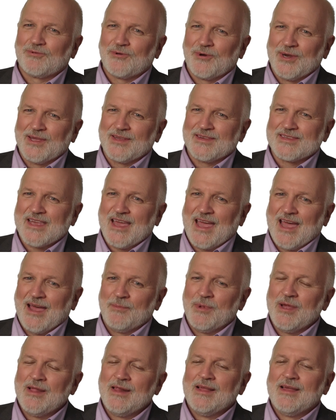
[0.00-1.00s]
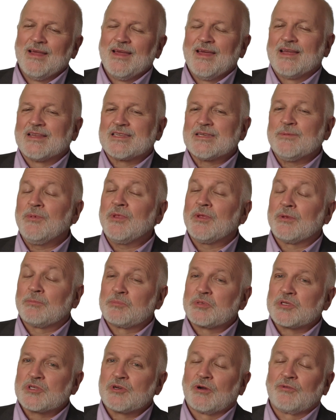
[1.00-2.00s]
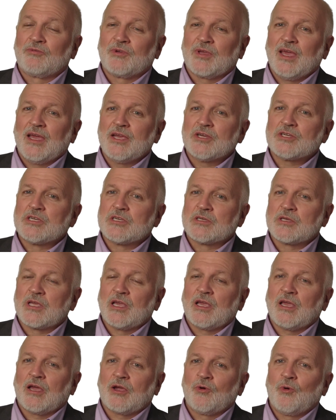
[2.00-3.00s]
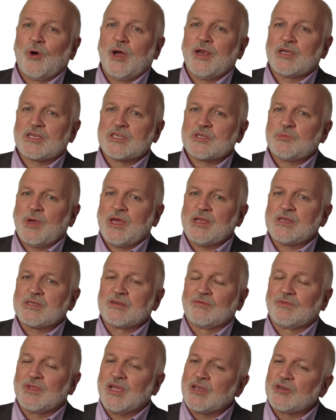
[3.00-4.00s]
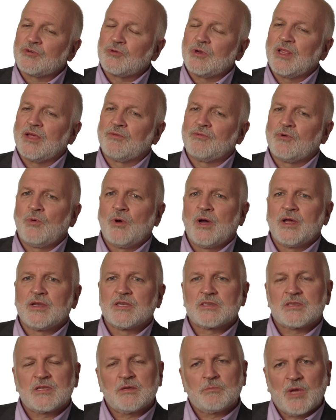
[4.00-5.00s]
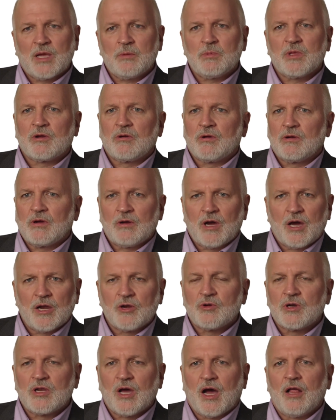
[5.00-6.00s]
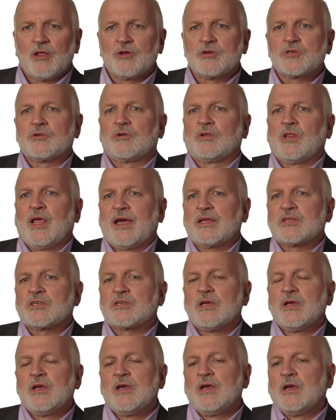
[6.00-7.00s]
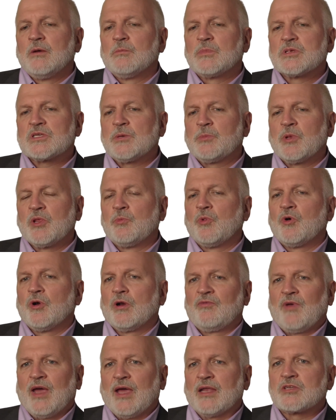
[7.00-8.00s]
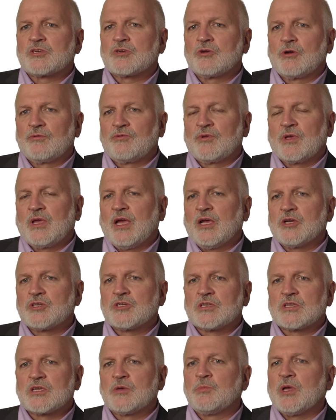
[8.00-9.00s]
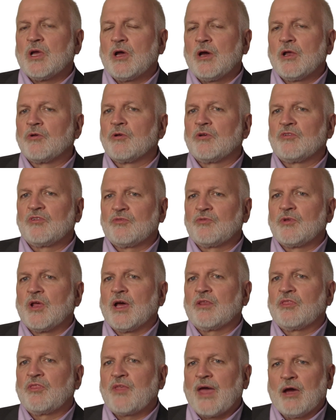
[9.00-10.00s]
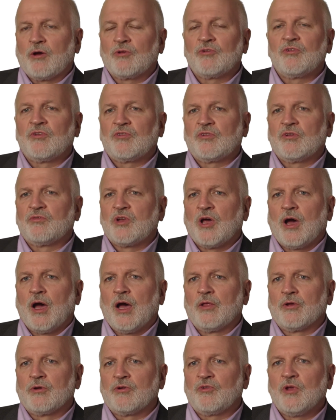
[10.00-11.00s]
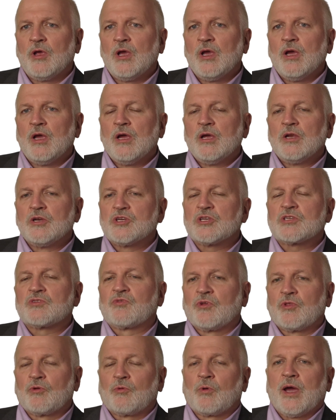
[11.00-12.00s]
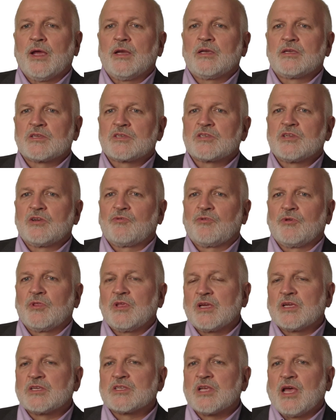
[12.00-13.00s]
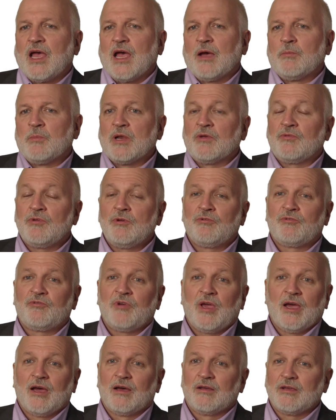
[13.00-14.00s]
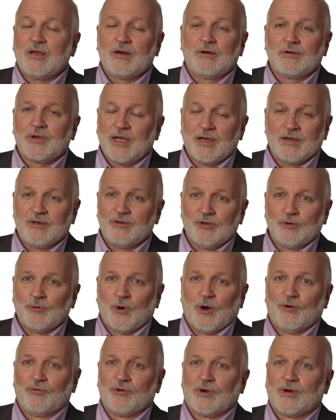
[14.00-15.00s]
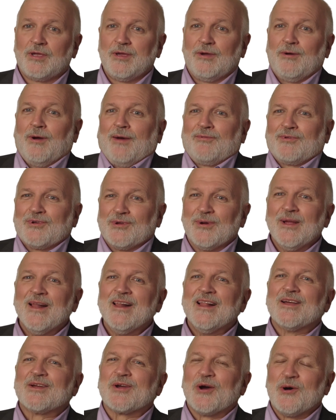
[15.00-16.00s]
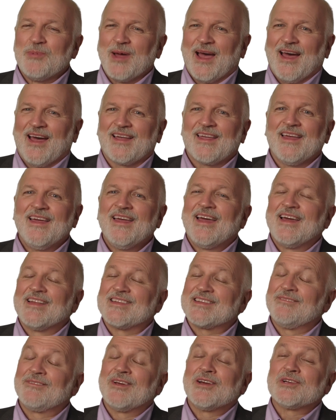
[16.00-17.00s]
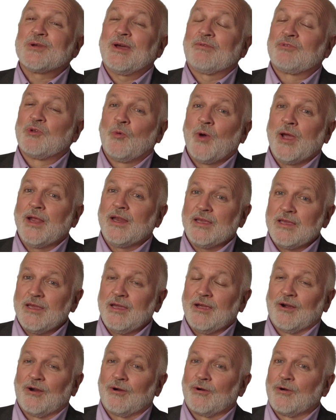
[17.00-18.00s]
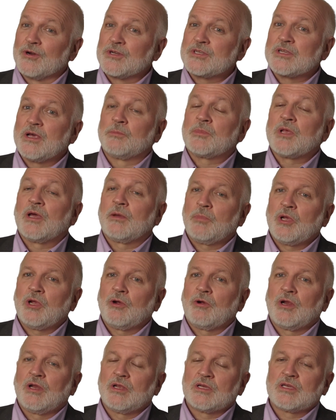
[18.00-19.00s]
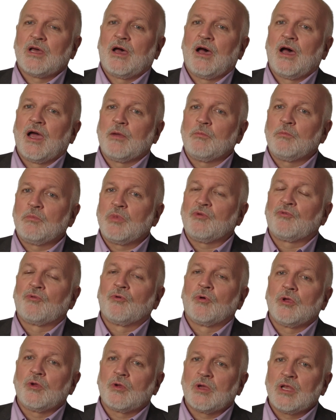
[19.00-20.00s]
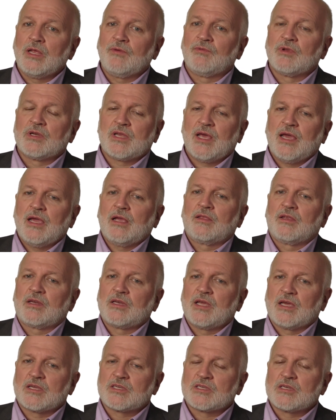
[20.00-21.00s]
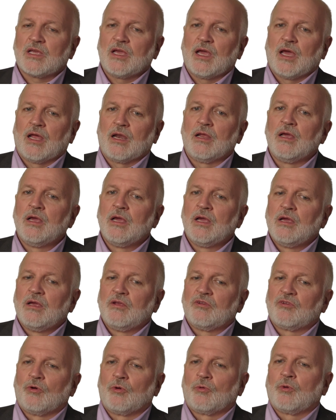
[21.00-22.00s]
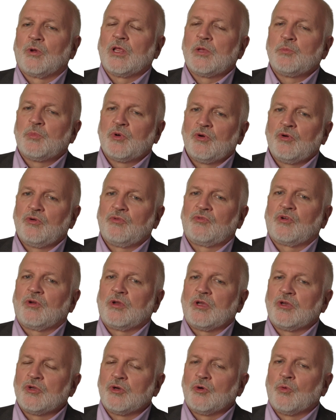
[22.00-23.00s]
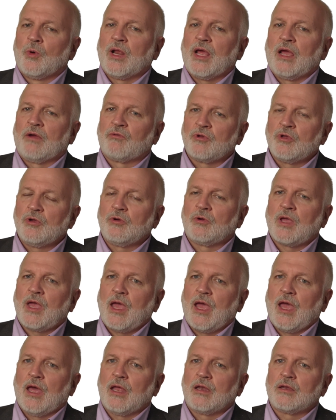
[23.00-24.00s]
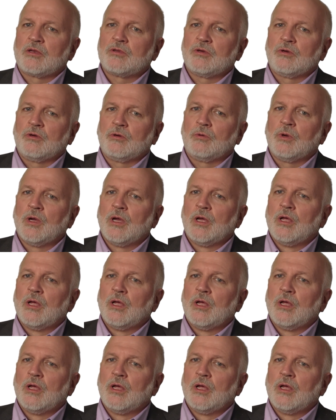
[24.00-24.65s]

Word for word: for an exam. And some of the certifications can get quite expensive. The entry-level ones, that maybe they're $100 or less. Some of the more advanced certifications can be hundreds, if not thousands of dollars, just for the right to sit for the exam. And if you fail, you don't get a do-over. You have to go back, and sometimes you have to wait a year or some period of time before you can even take the test again. So it really behooves you to do whatever you can to